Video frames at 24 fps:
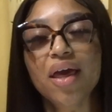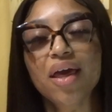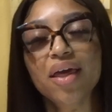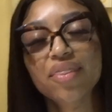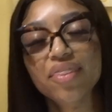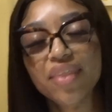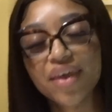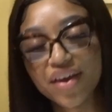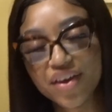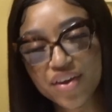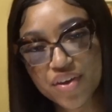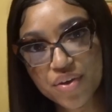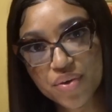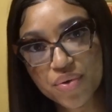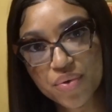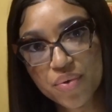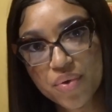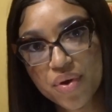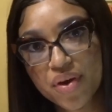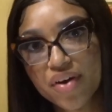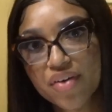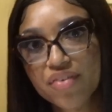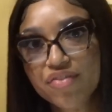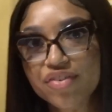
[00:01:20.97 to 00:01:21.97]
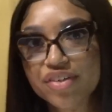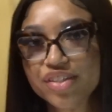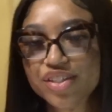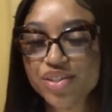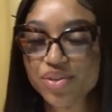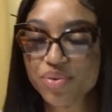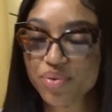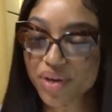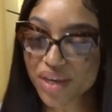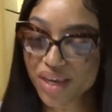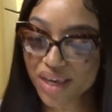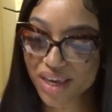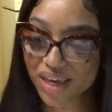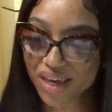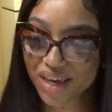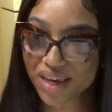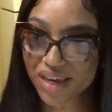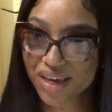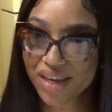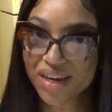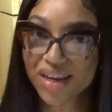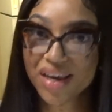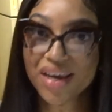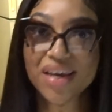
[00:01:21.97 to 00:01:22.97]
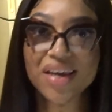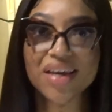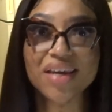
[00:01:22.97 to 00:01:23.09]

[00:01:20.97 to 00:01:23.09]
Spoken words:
thank you for tuning in